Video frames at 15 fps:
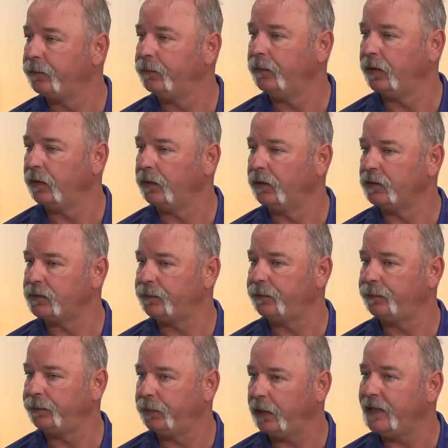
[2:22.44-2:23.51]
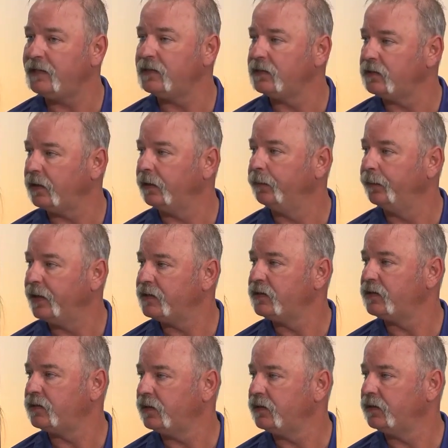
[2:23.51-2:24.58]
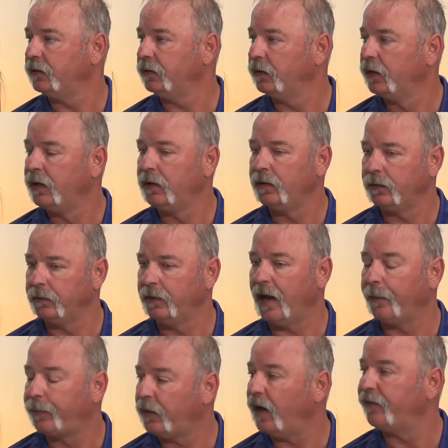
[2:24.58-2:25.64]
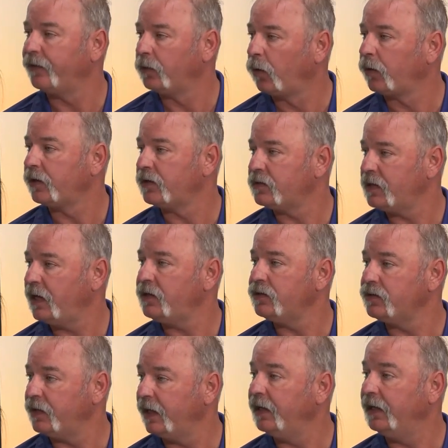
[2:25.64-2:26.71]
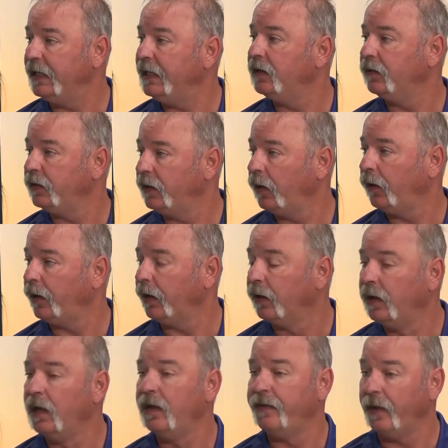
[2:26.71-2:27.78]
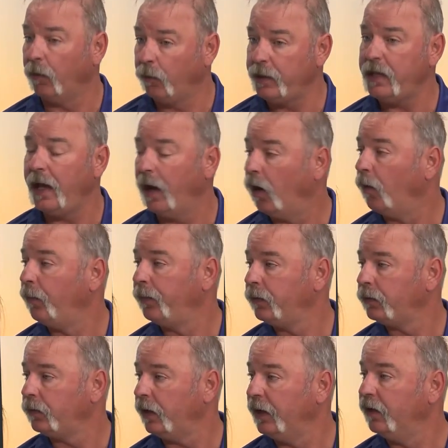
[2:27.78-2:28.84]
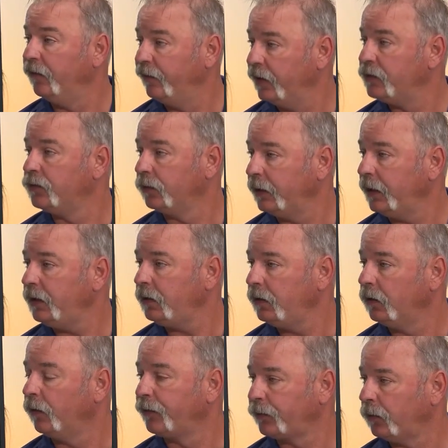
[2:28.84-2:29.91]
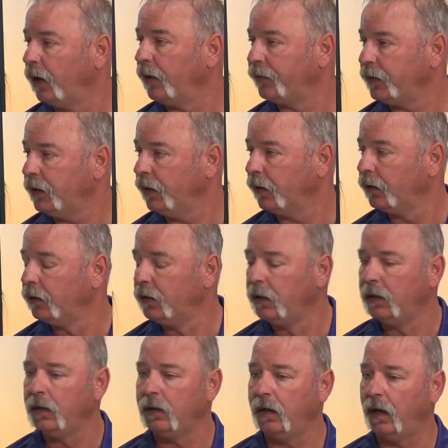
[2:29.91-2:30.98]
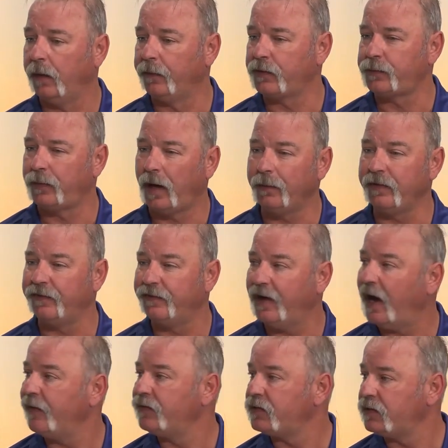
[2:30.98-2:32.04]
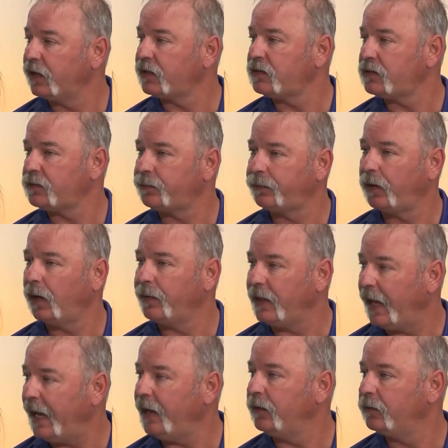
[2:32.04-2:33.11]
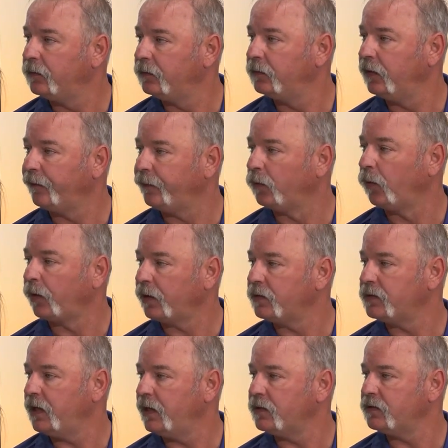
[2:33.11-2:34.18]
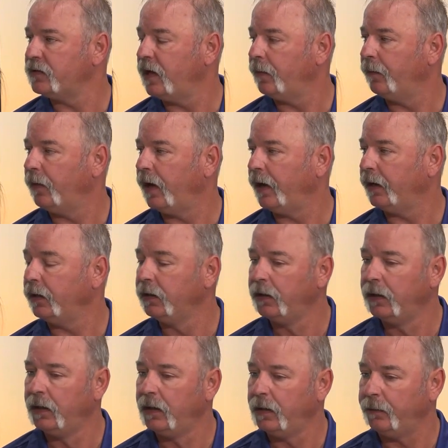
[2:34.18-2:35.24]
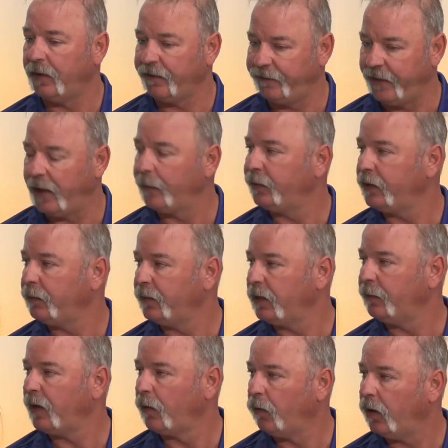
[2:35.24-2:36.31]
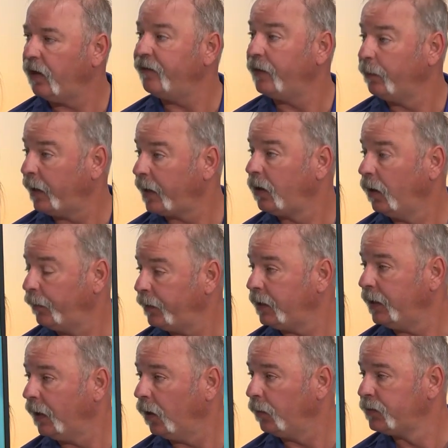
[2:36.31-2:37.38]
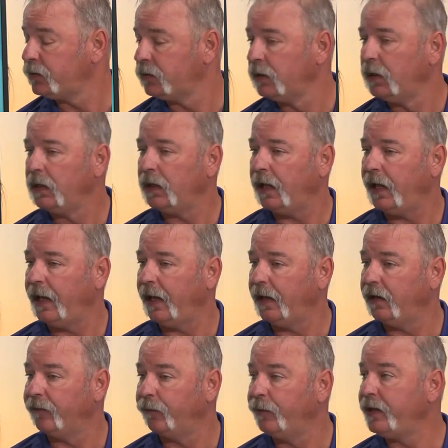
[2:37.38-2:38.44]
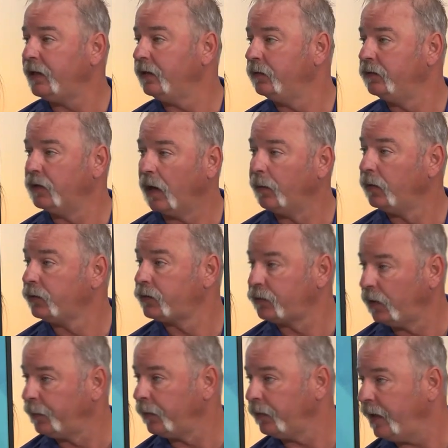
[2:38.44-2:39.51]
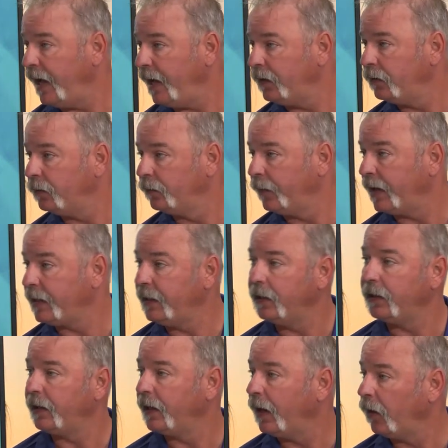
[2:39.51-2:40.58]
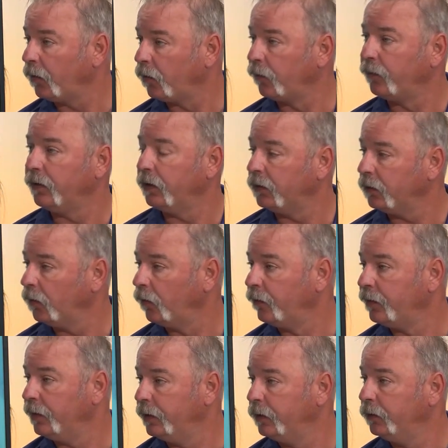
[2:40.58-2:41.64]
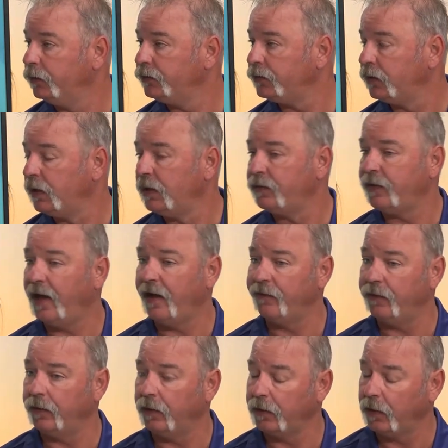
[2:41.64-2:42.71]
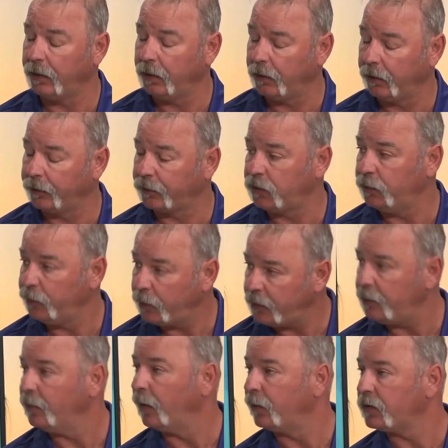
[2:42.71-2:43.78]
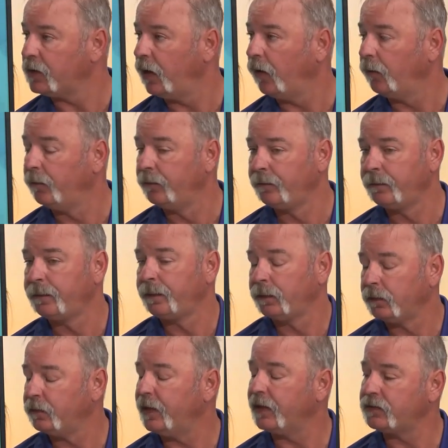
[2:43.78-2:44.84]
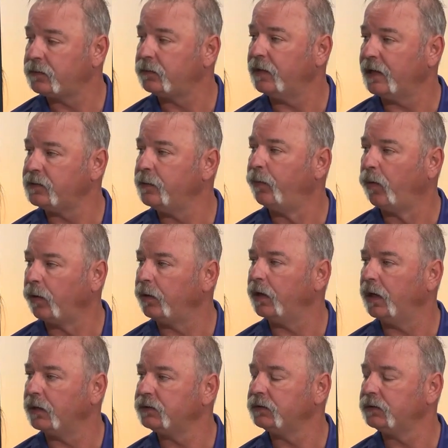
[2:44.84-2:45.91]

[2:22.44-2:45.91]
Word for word: there's places and businesses and nonprofit organizations in need in the area that we help individually, you know, throughout the year. Um, there's probably five, six, probably eight different organizations that my my family, me and my wife and my company helps. And if we could double, triple that by getting it out over the over the news to have other community members help, mm -hmm. that's that's important to us.